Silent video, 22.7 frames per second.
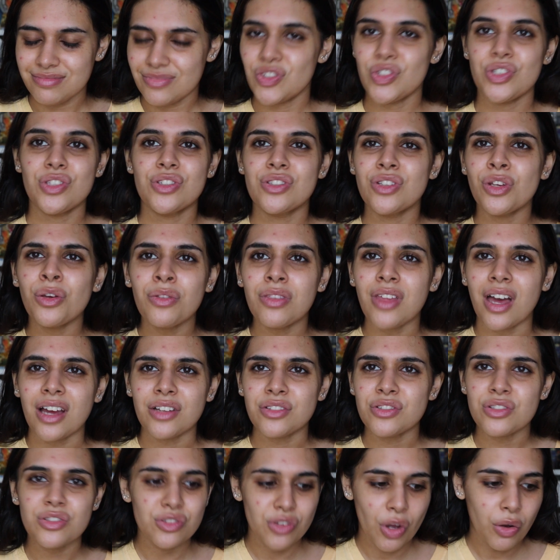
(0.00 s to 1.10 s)
just do
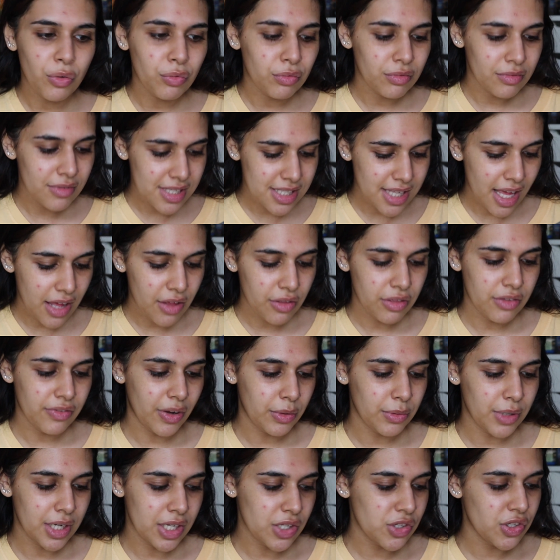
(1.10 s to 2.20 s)
that. Just don't sell the
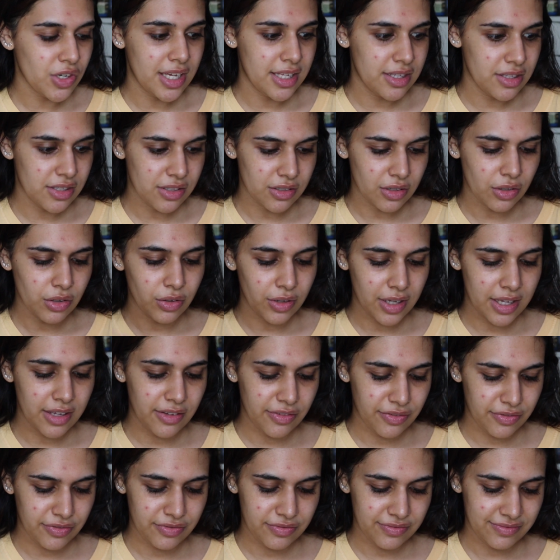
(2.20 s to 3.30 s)
foundation in store
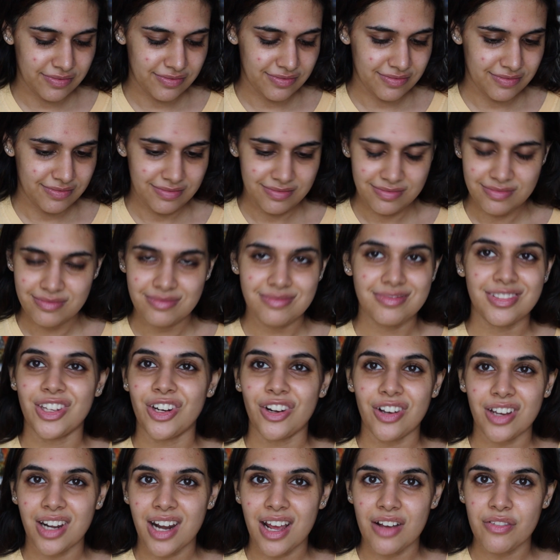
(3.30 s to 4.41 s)
if you're
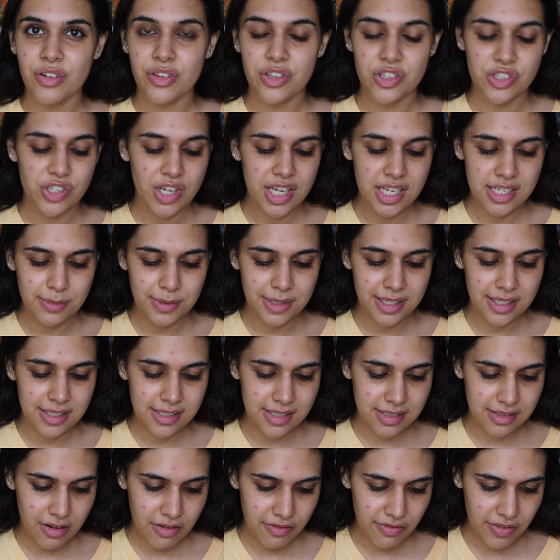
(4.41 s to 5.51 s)
not going to have all the shades because
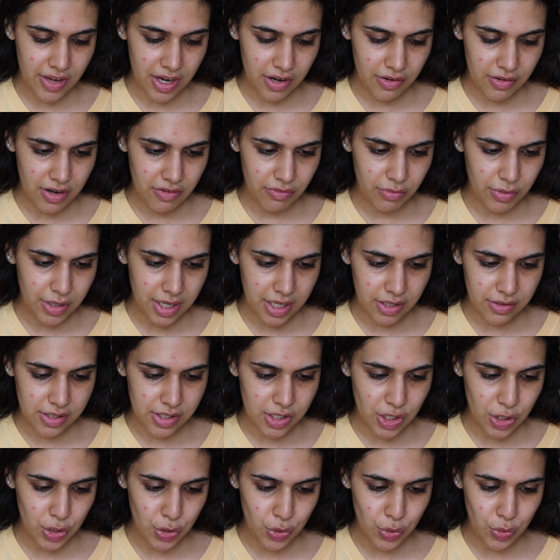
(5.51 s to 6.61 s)
it's not fair on everyone else
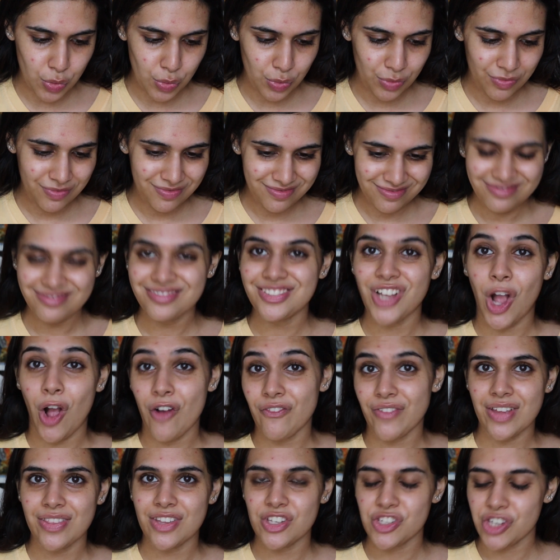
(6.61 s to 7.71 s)
who can't
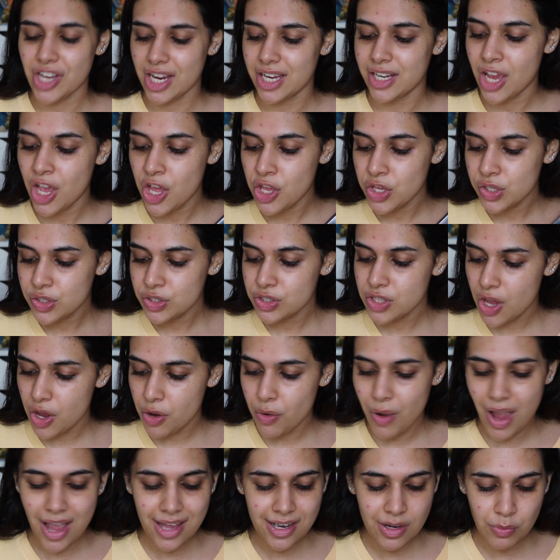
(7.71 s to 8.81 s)
find the shade.
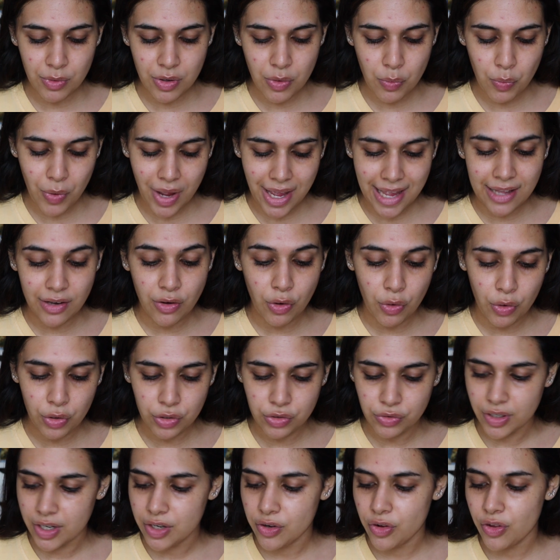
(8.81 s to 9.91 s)
So I didn't want to wait and
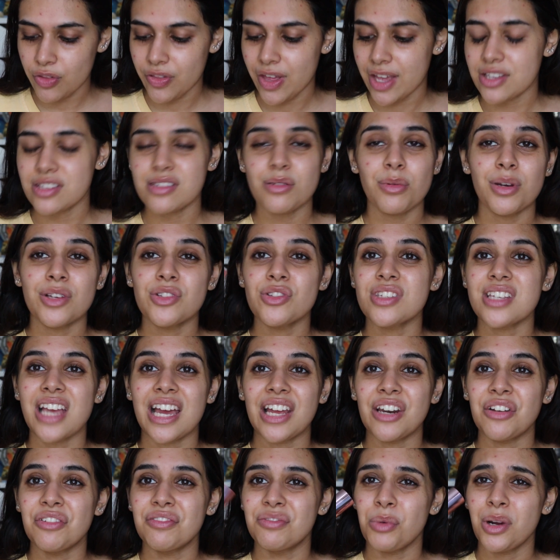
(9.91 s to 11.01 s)
order it and all that, so I just
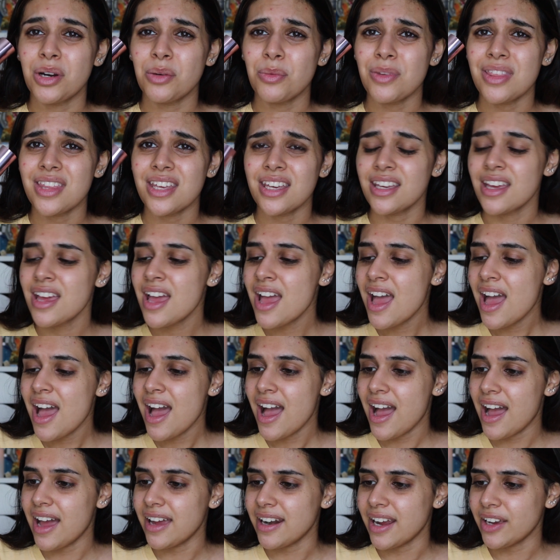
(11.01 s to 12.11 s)
kind of went with it.
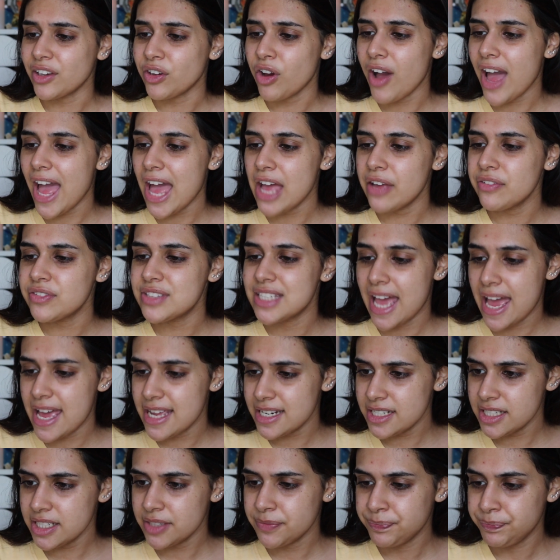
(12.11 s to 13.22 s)
And I got
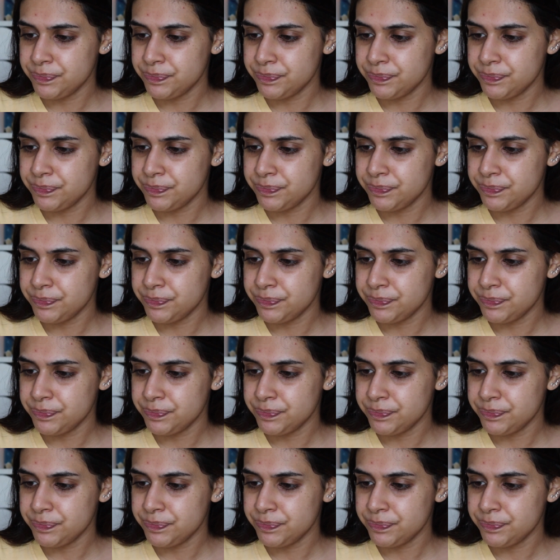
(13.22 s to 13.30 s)
F10,